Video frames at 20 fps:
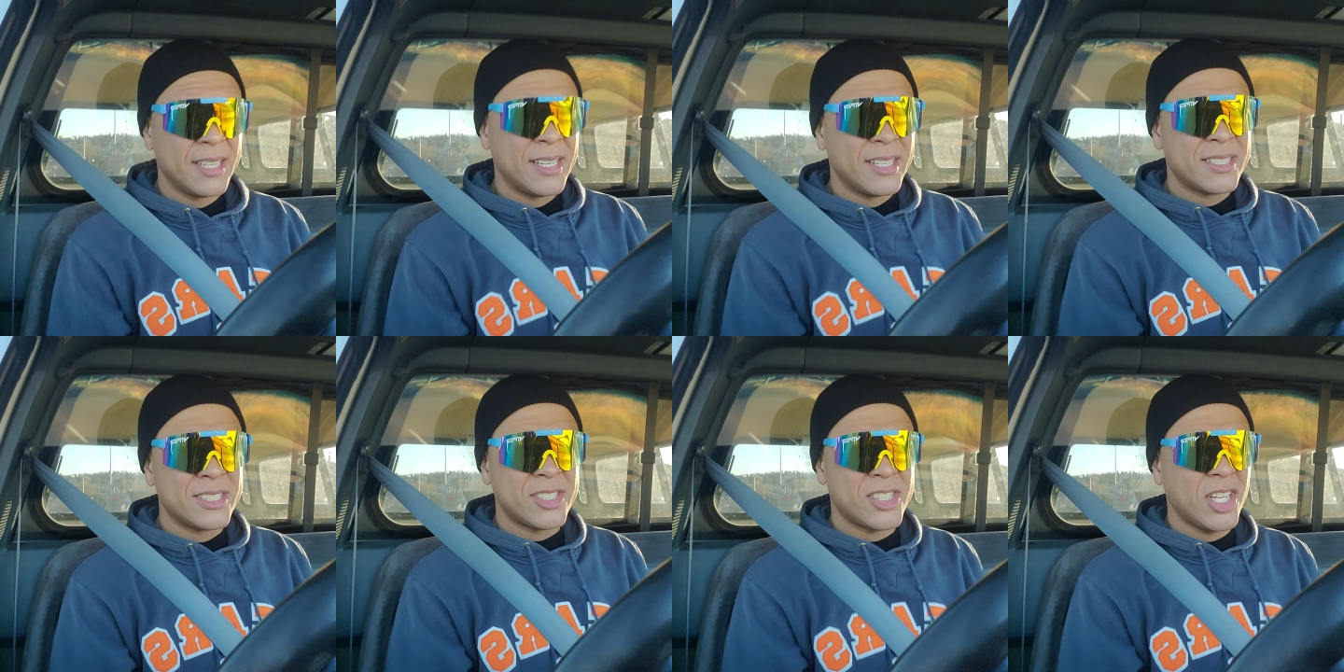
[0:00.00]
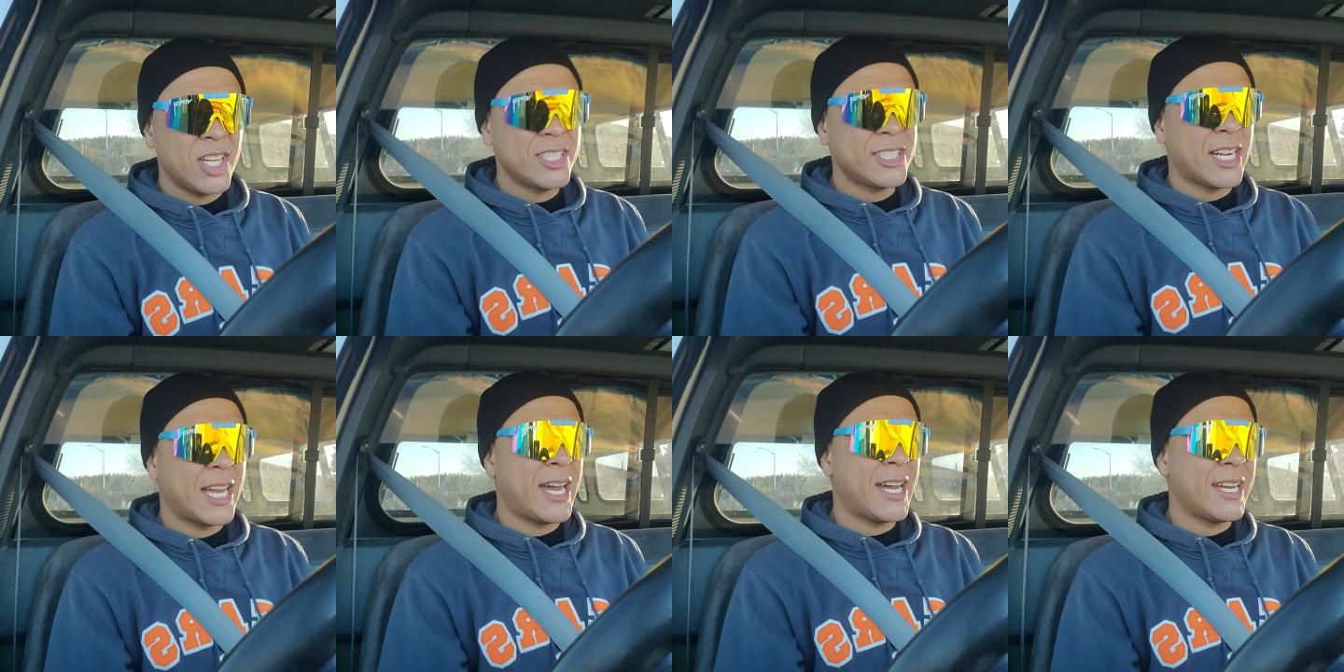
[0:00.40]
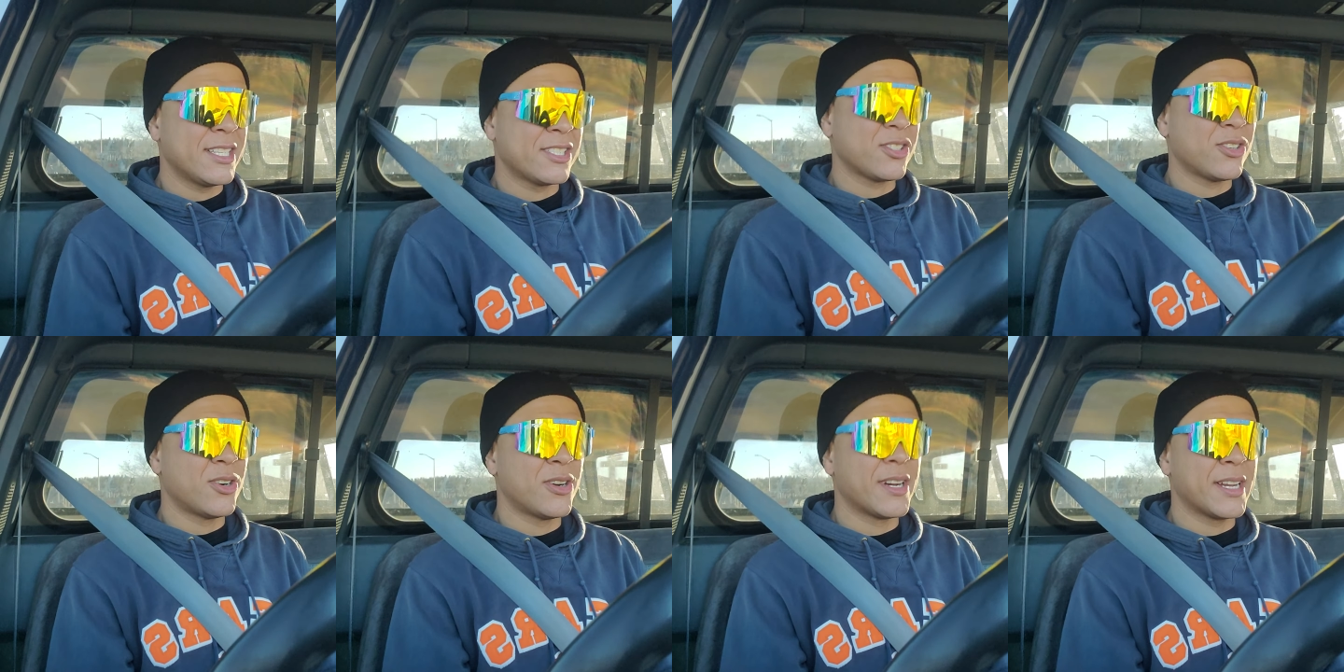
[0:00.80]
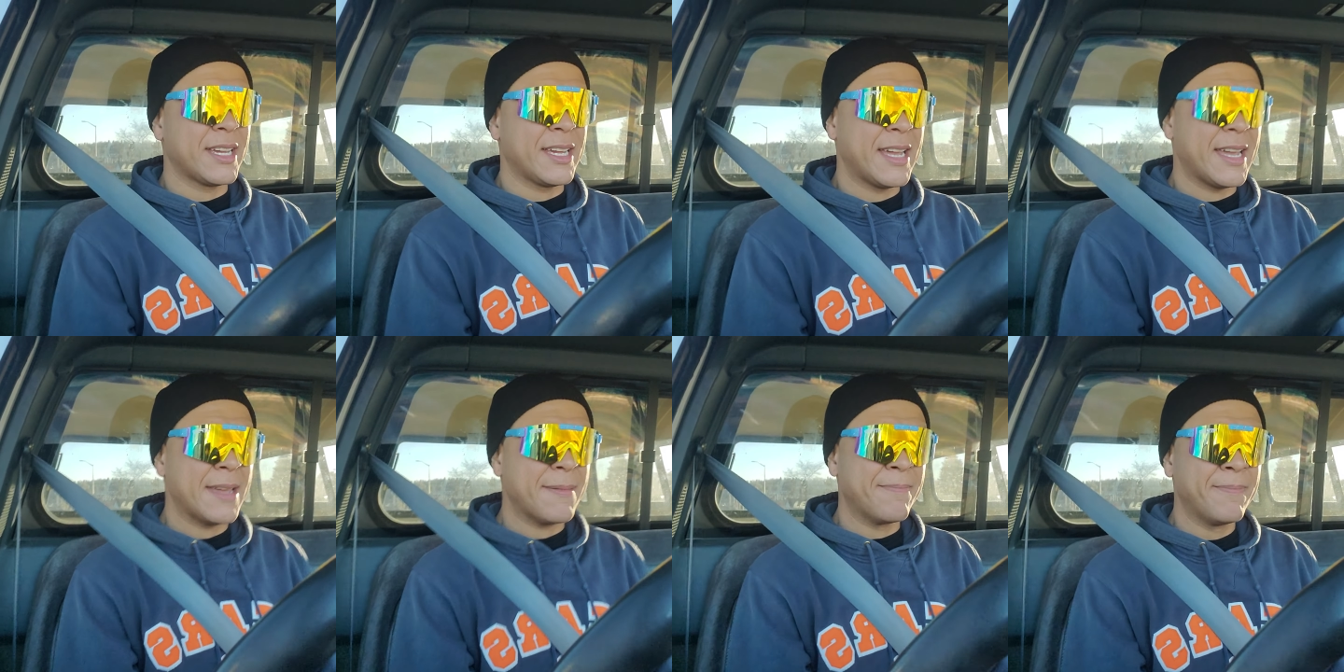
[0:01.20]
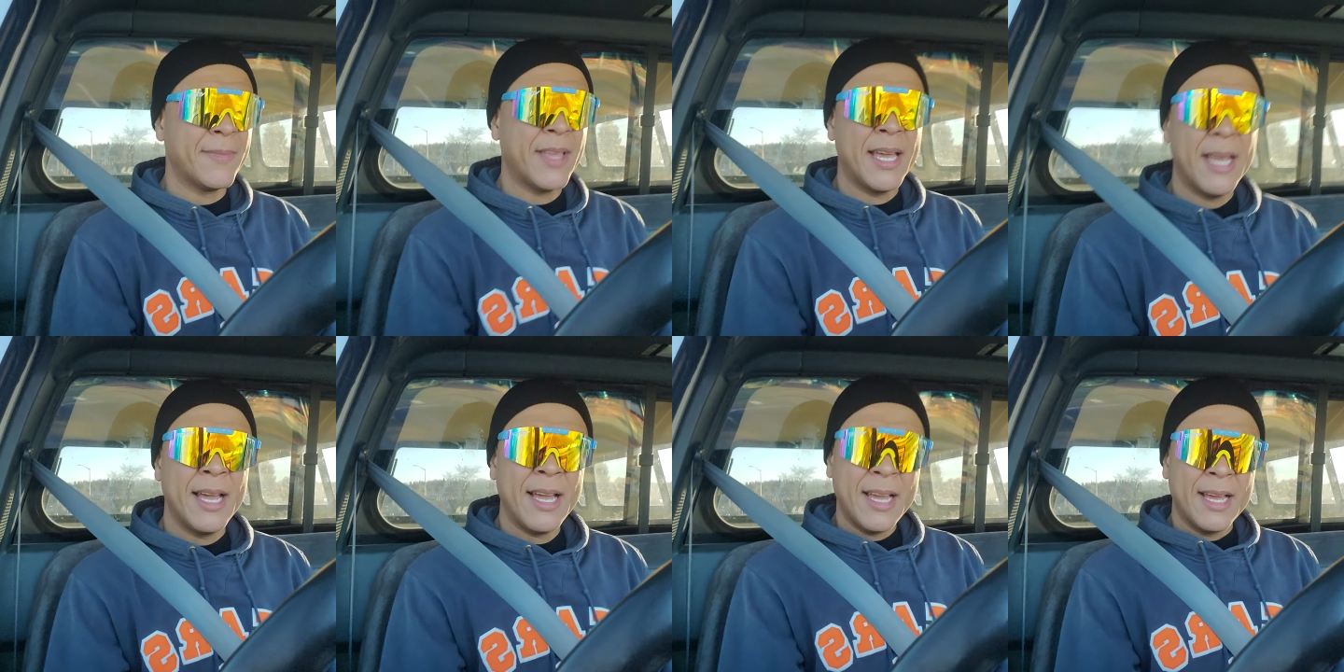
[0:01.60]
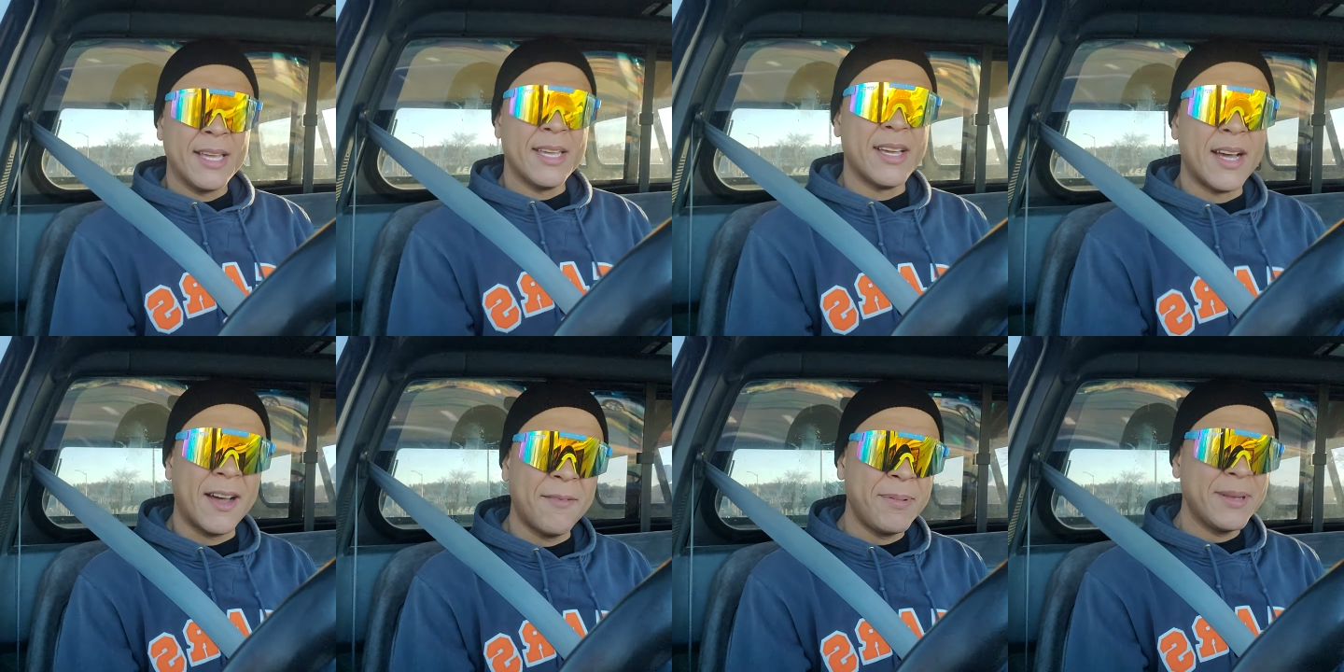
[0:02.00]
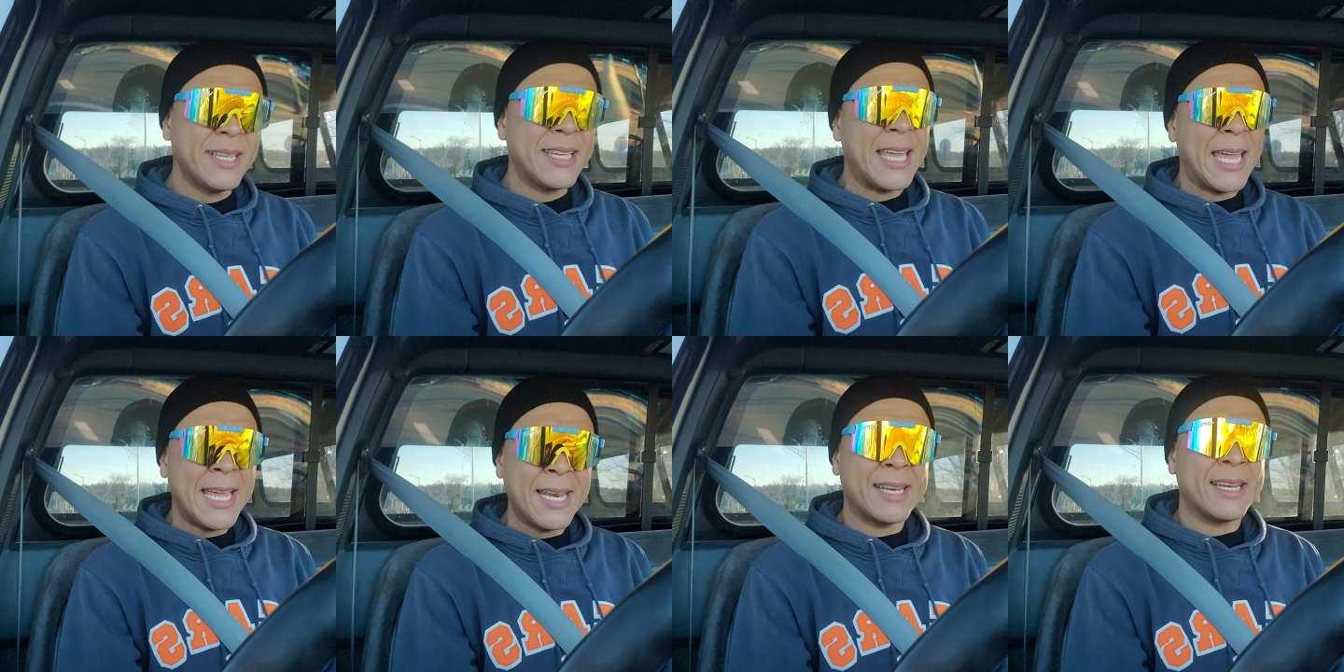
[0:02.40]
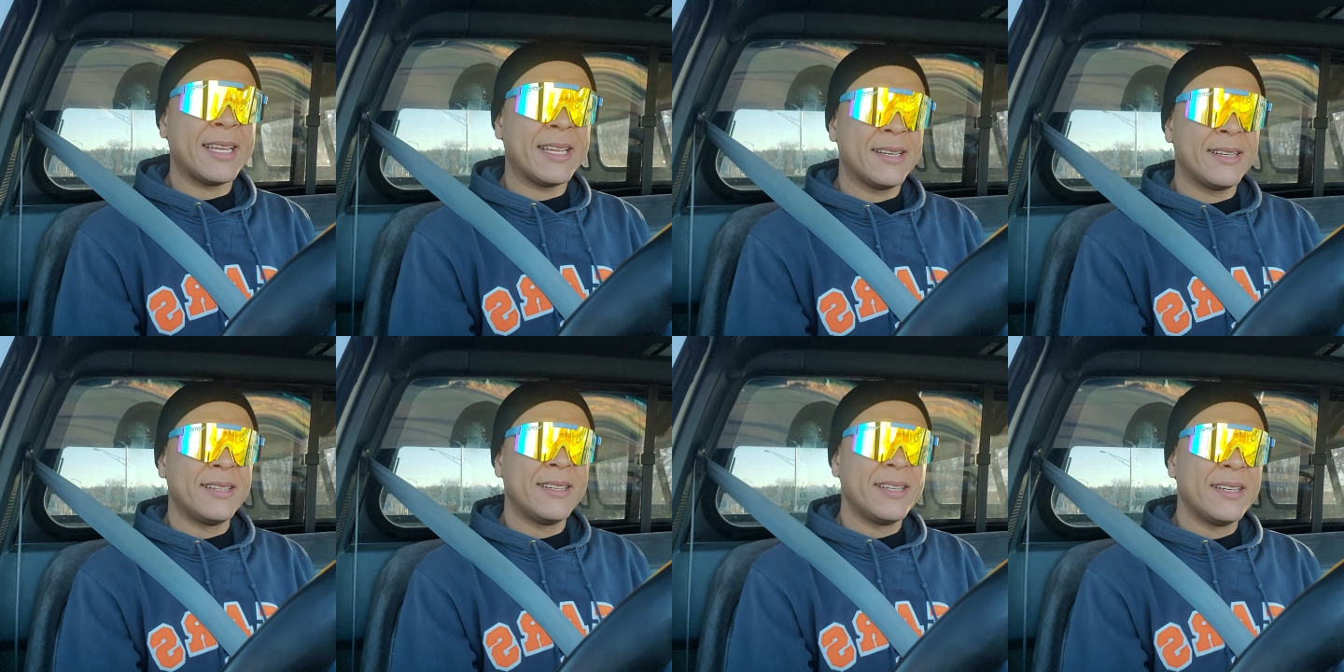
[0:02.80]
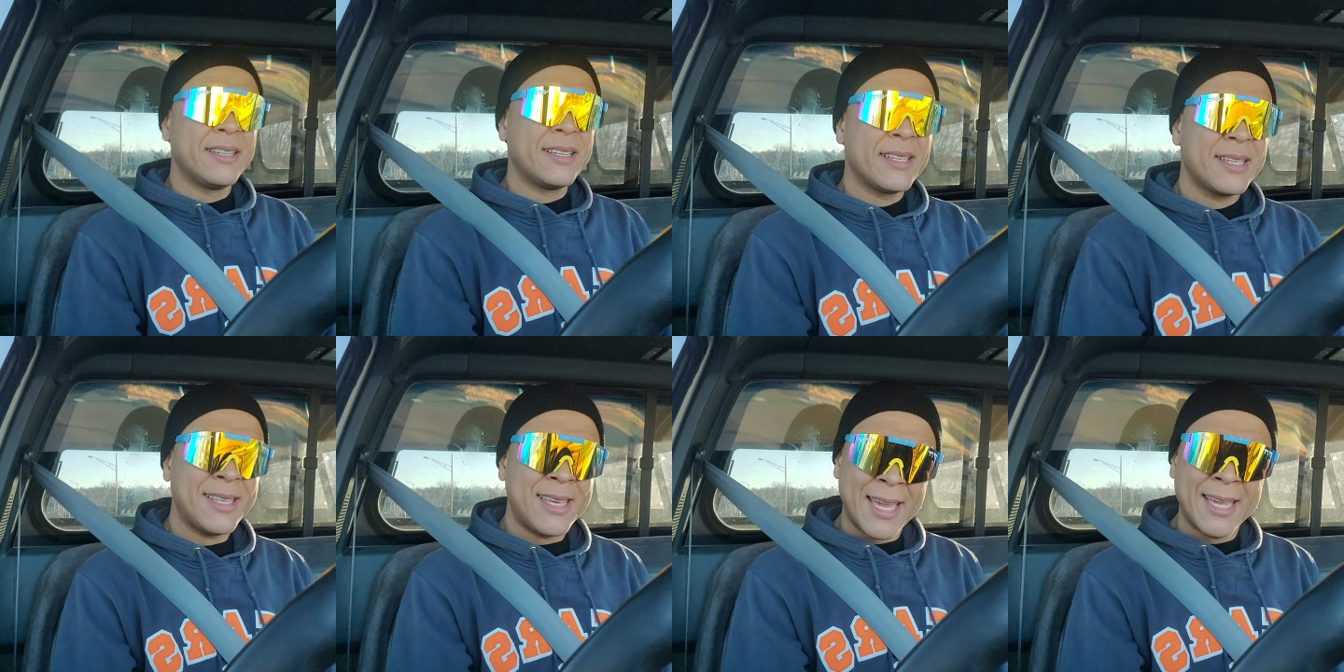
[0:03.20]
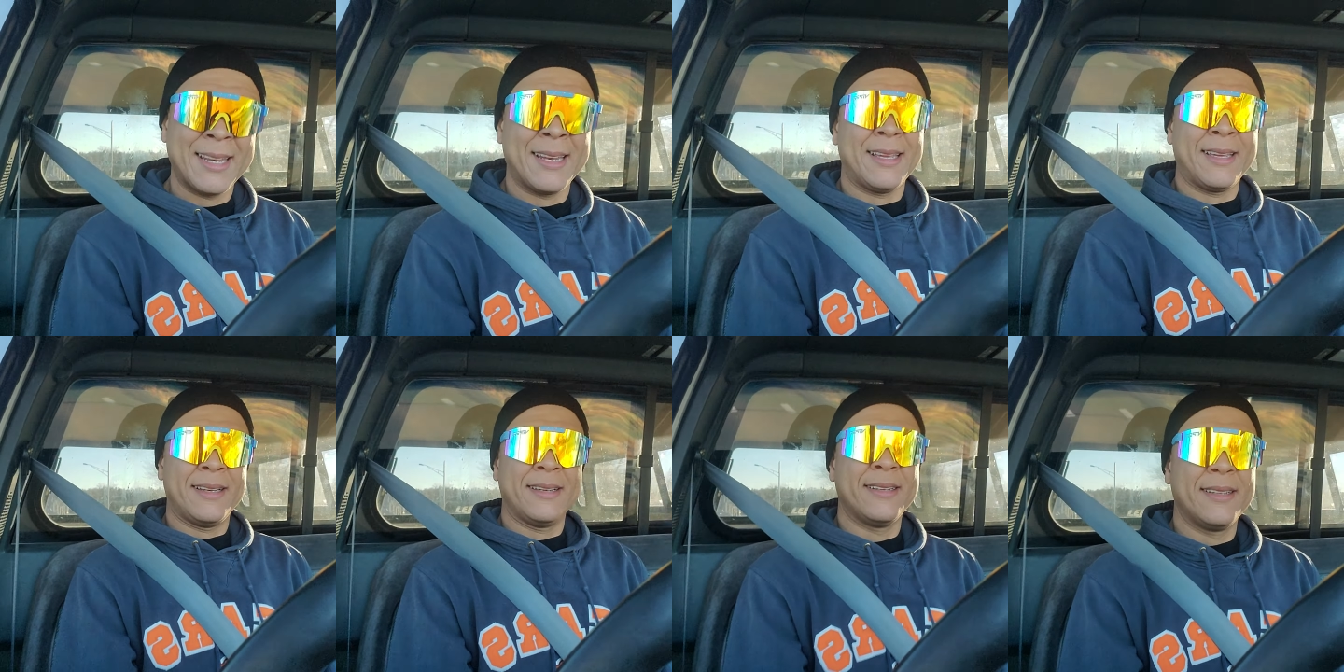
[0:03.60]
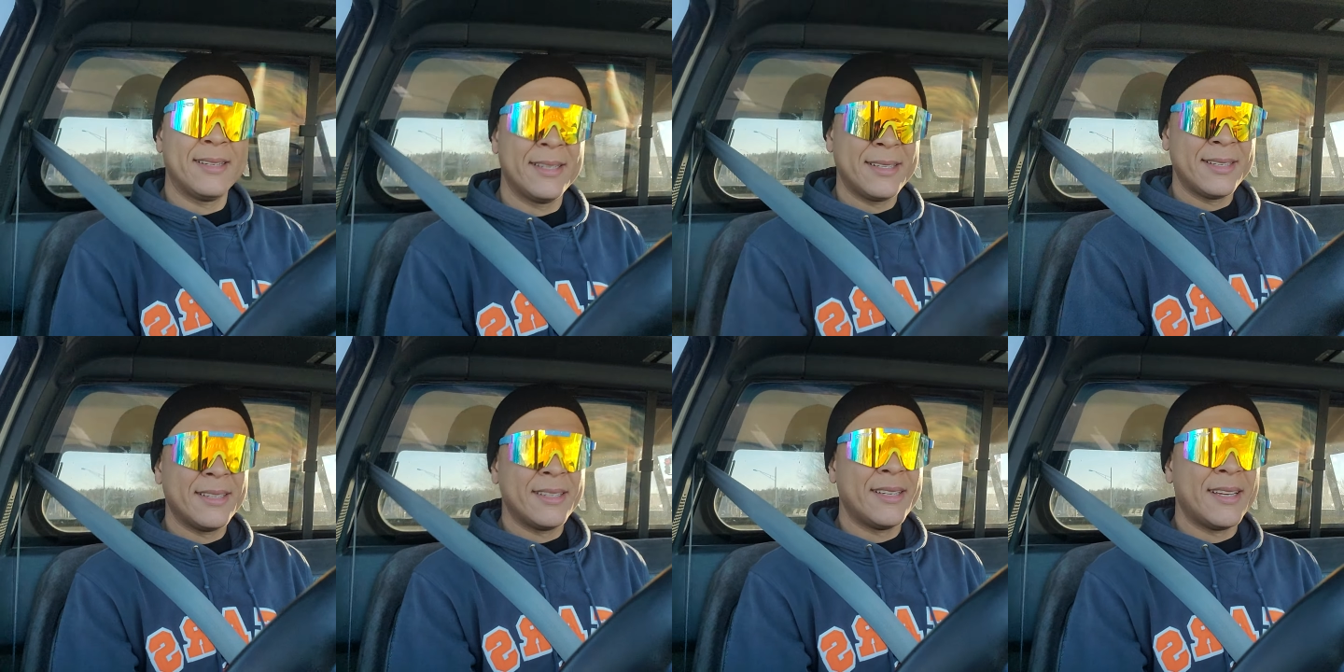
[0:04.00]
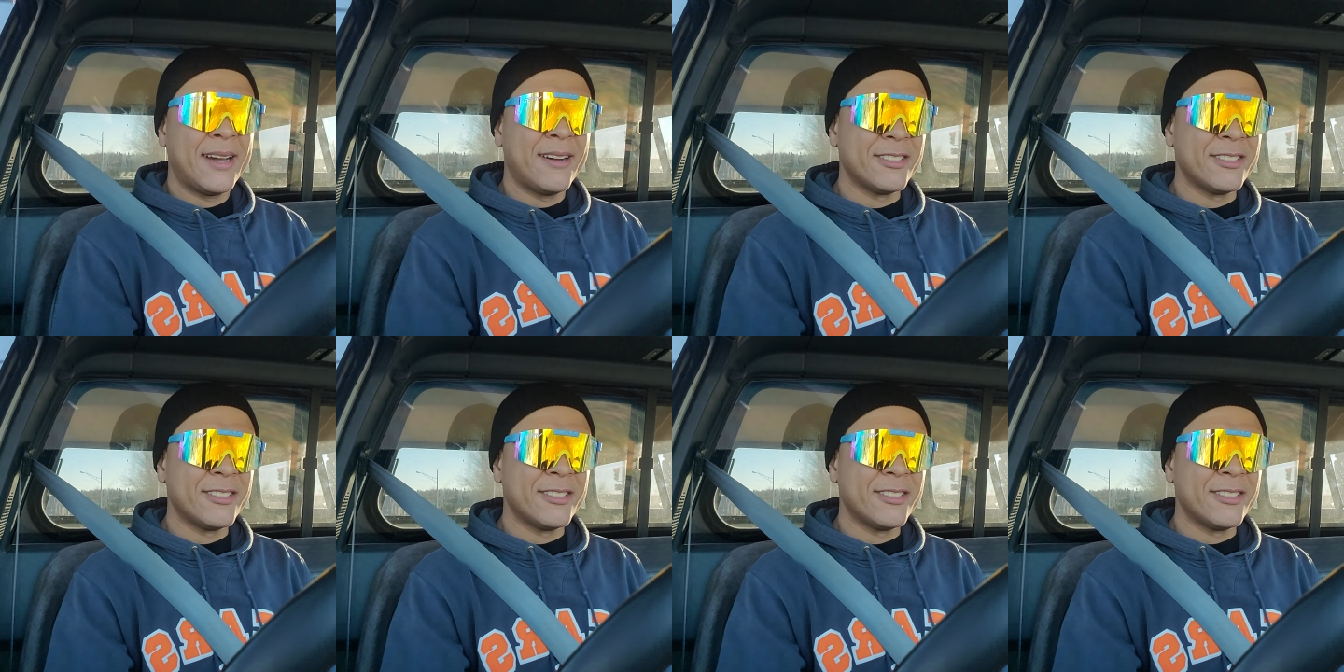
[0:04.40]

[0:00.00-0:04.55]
Such a high scoring game. Yeah, I've been getting it.